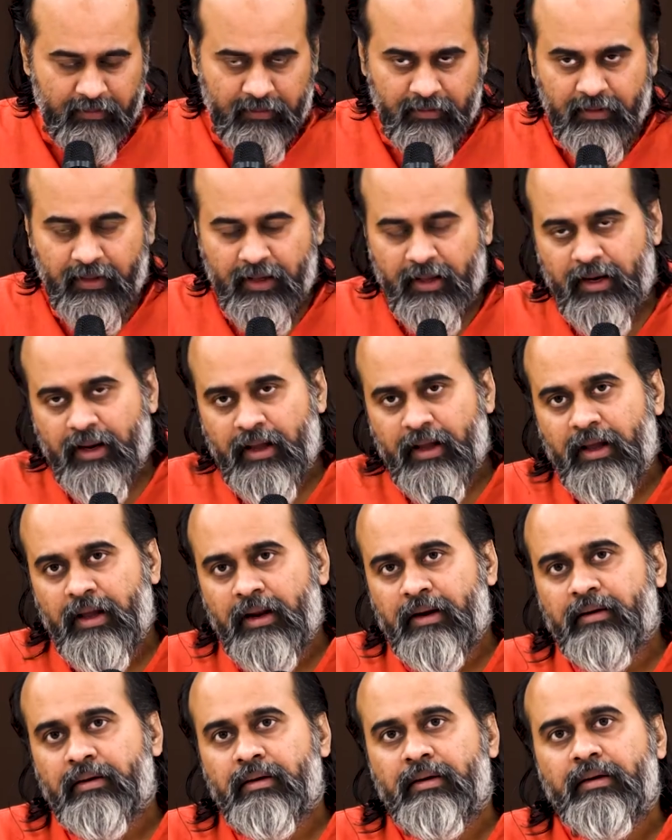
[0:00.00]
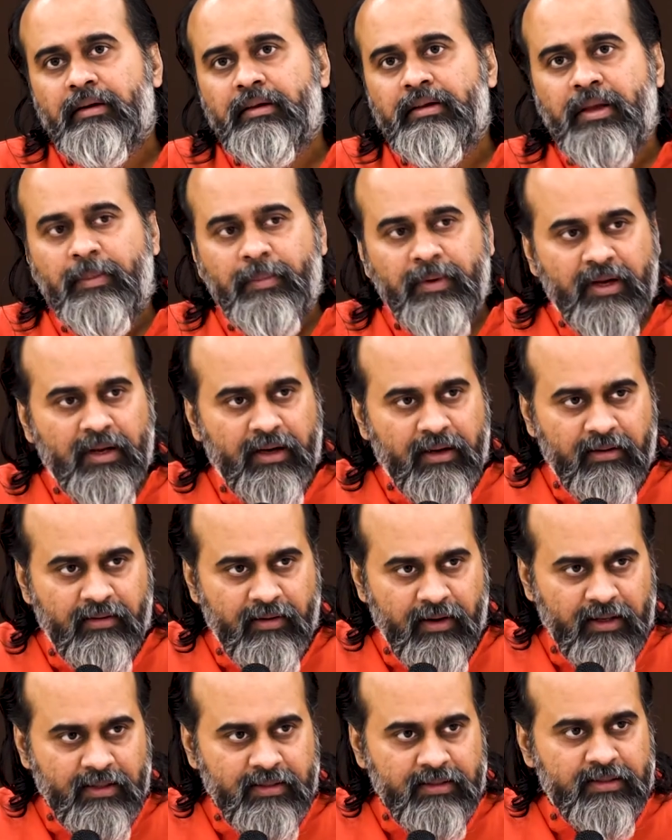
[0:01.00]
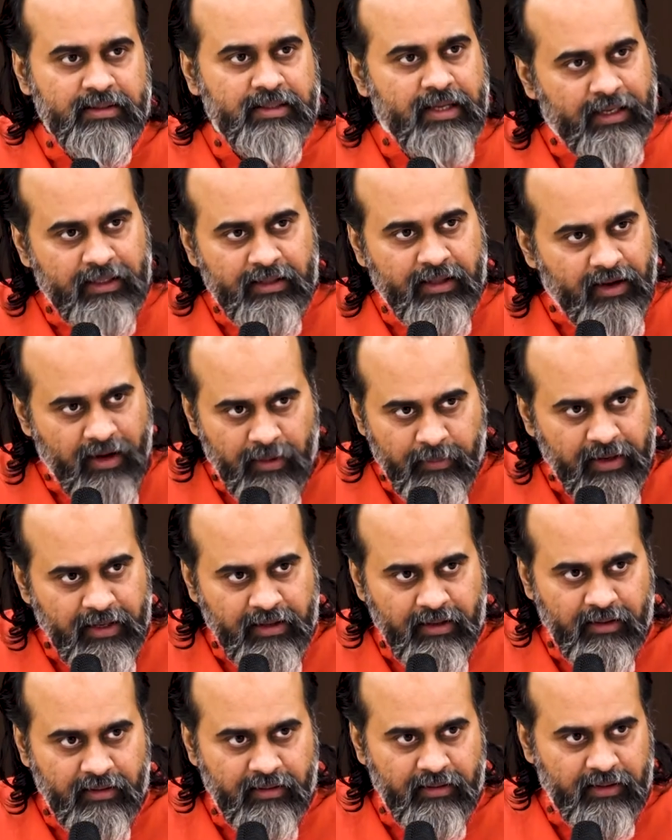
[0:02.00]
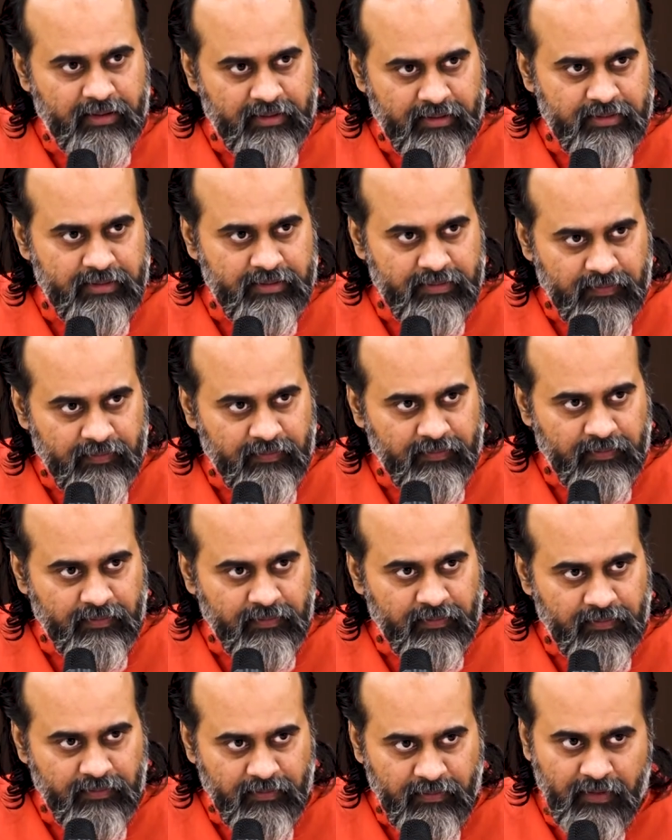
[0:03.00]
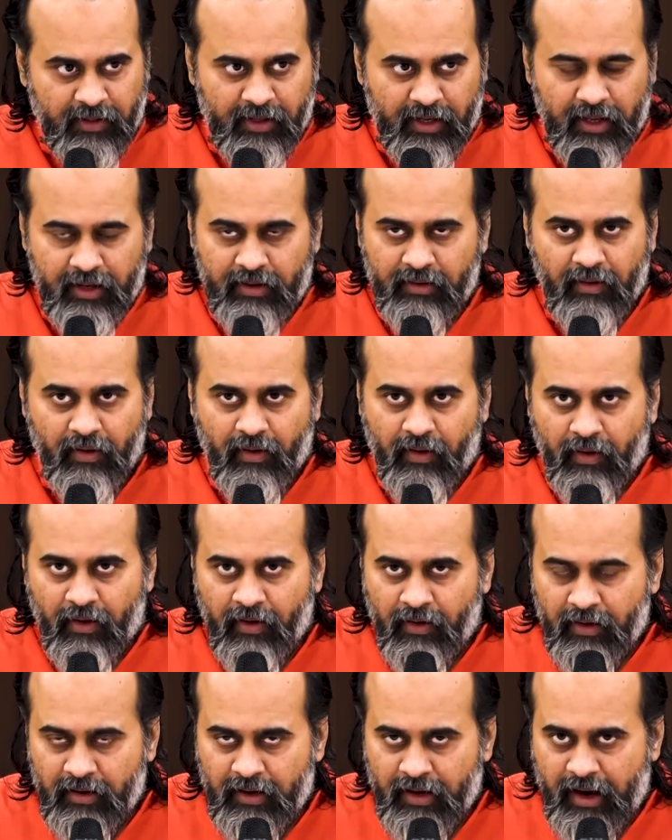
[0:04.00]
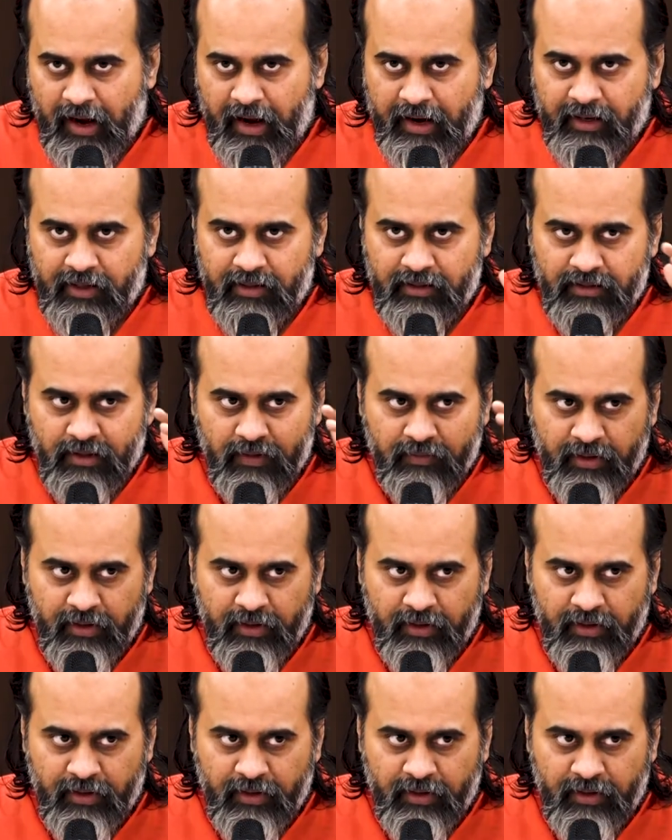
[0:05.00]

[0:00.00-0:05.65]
There are chemical drugs and there are mental drugs. There are all kinds of